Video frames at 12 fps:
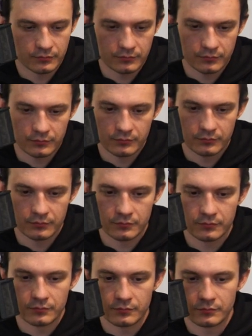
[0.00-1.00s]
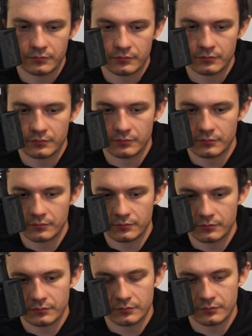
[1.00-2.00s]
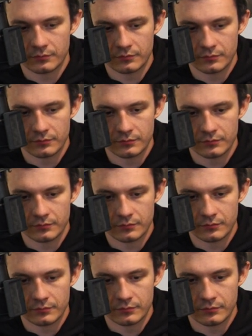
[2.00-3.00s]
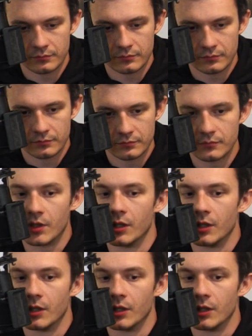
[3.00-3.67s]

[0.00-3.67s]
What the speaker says: No words are spoken by the person on screen.